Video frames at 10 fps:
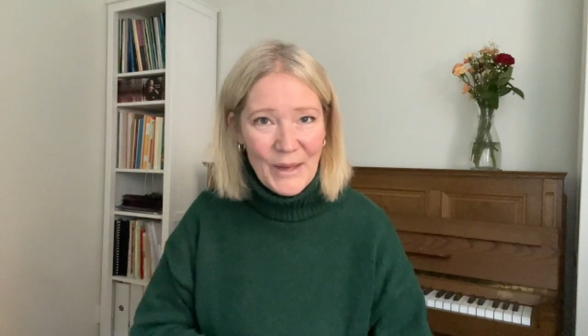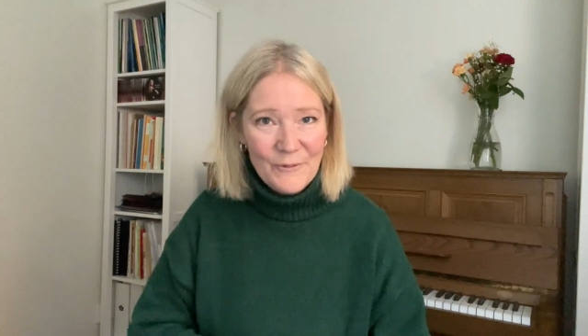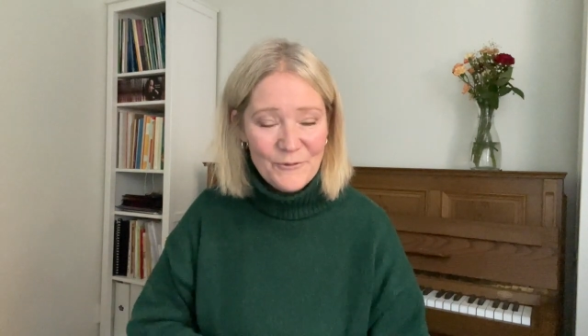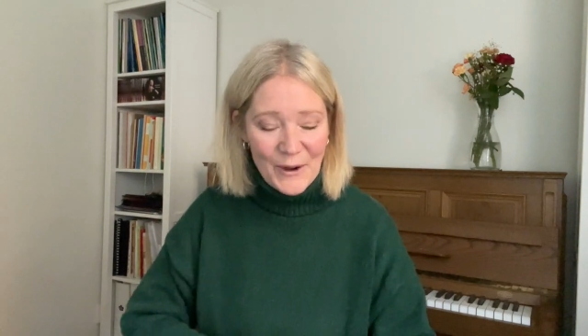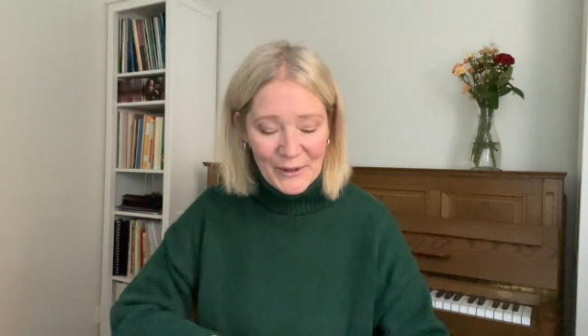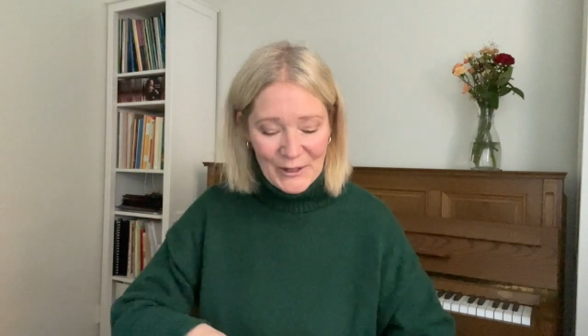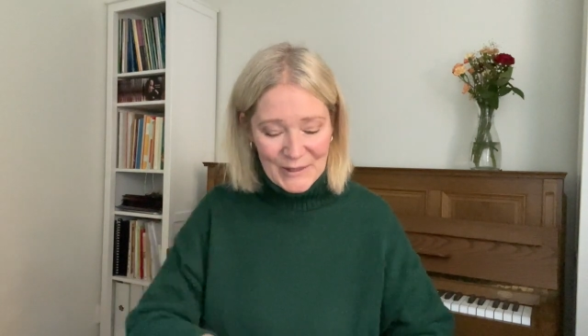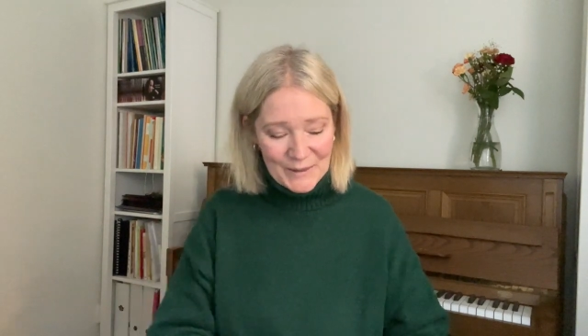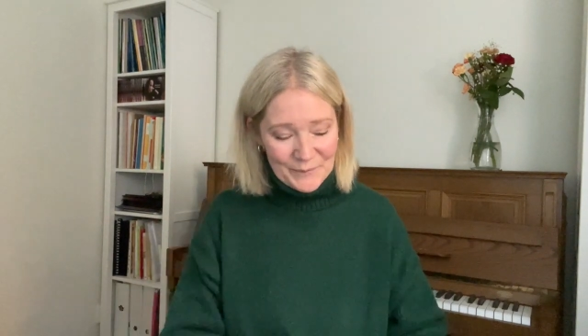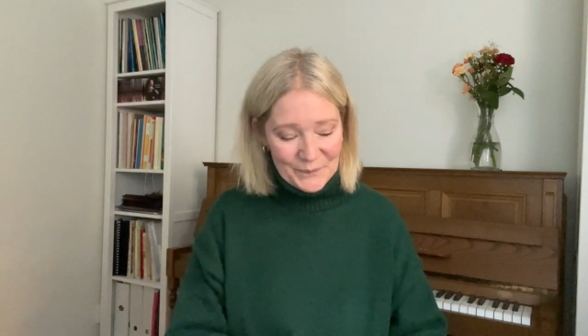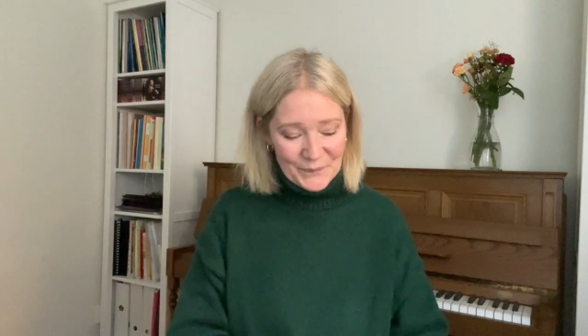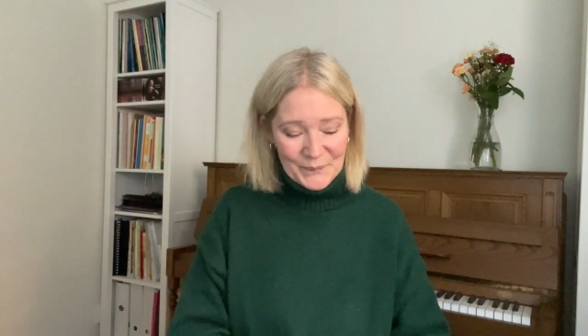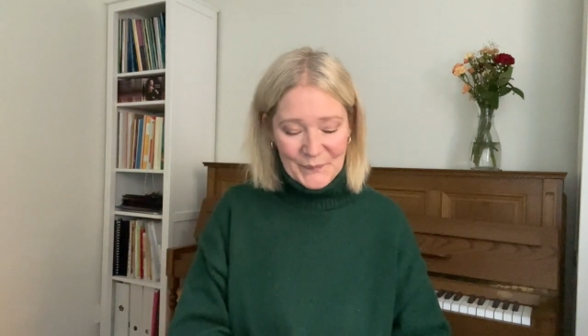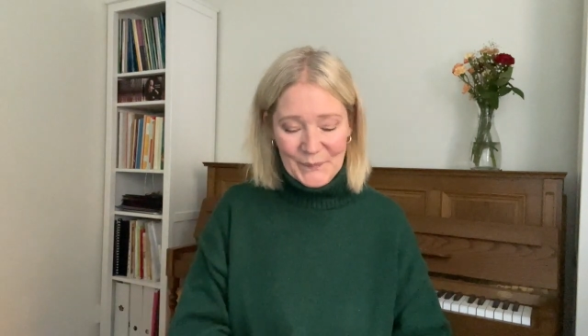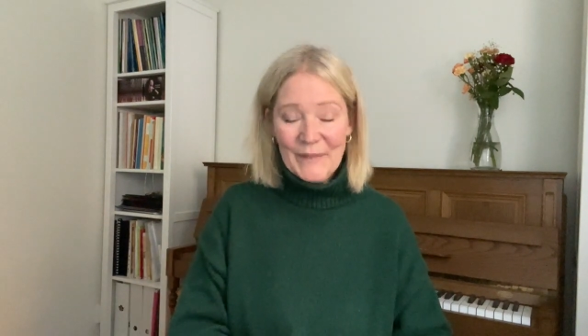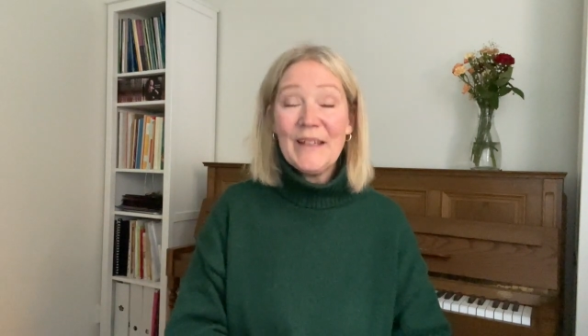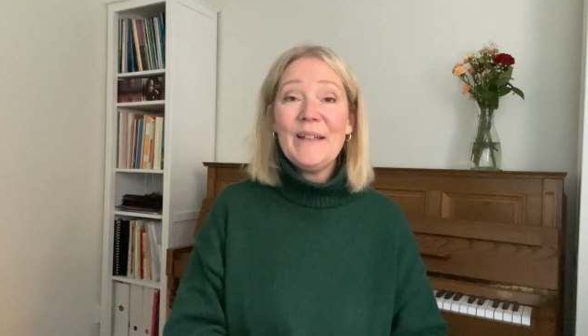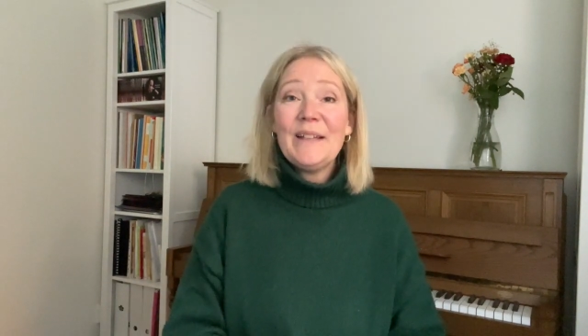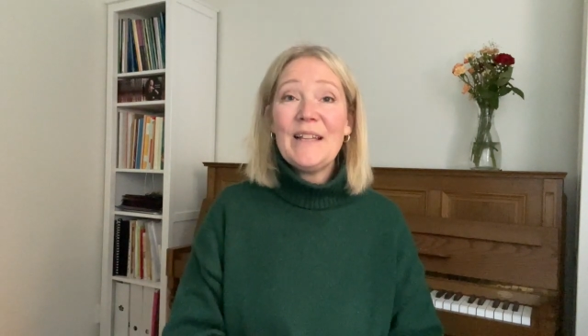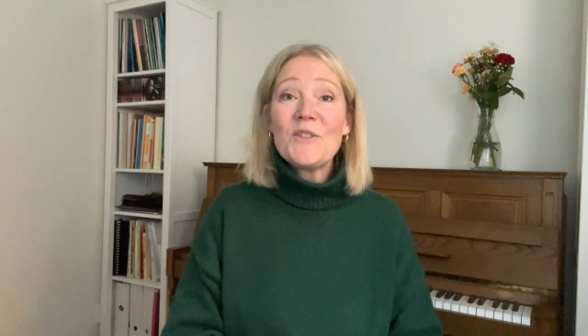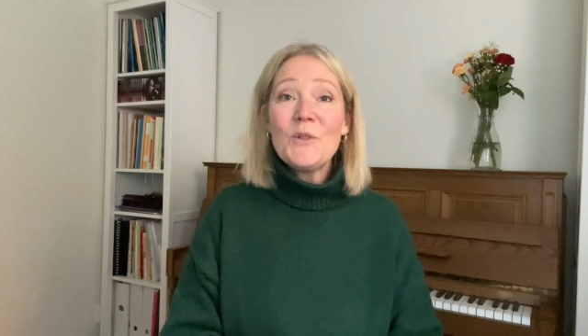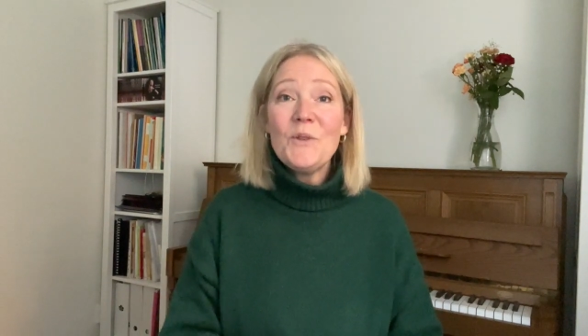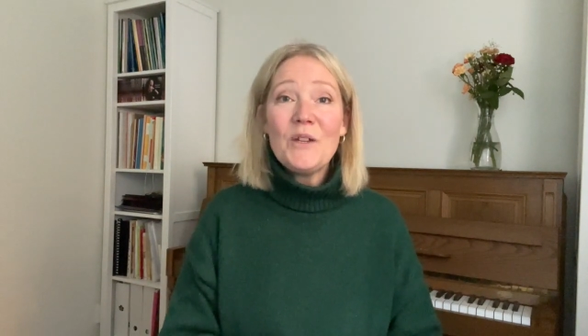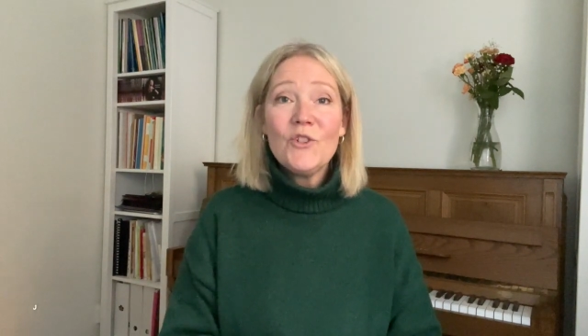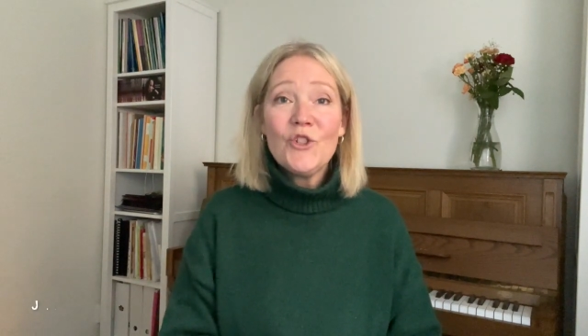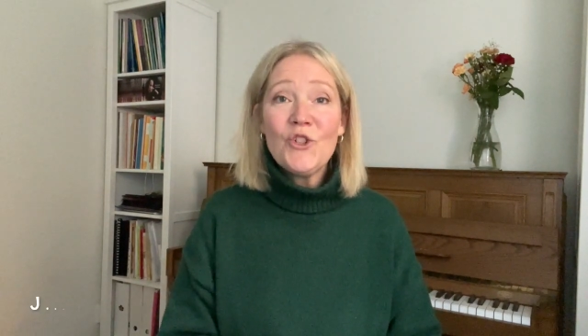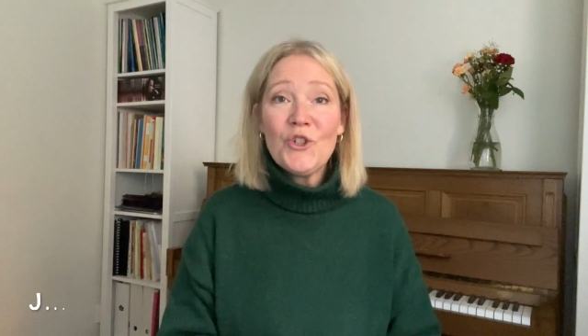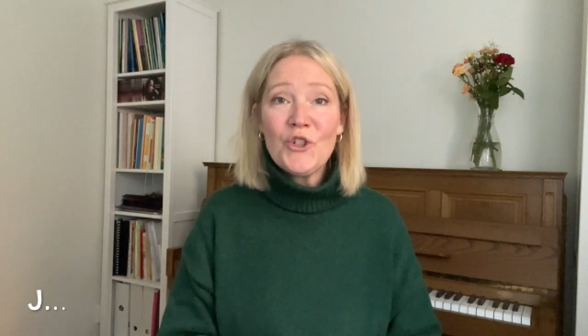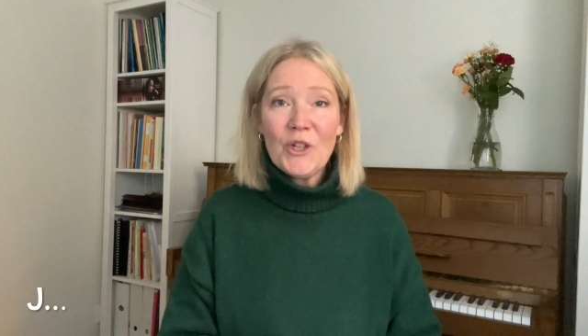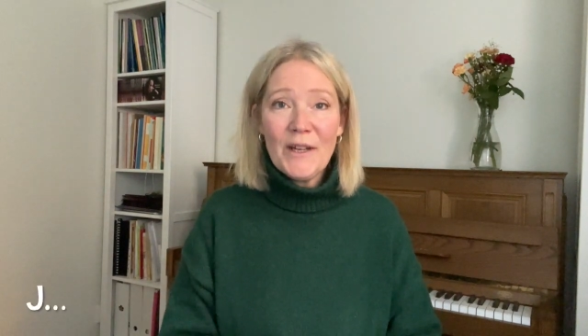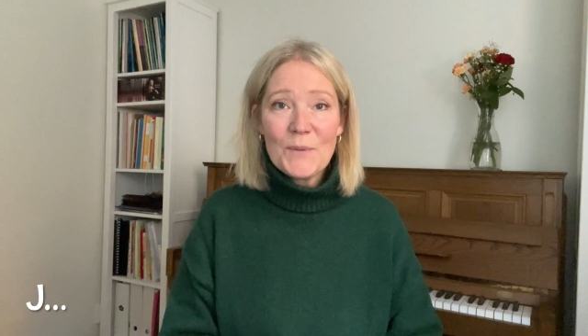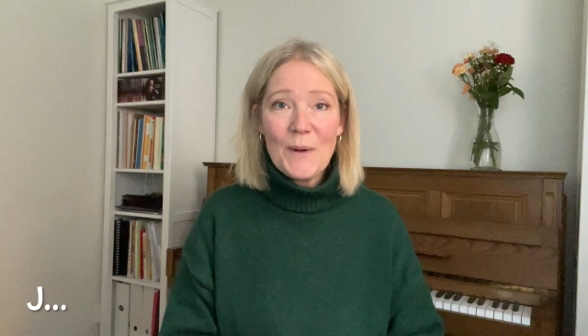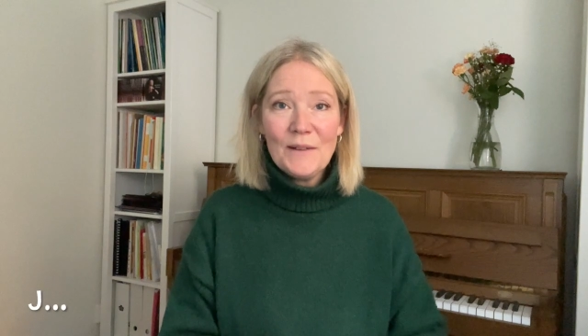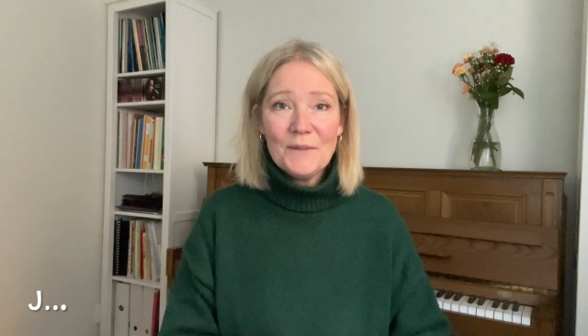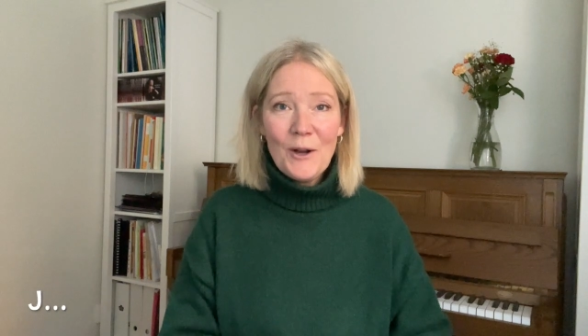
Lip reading: Very good. Let's do the j as well.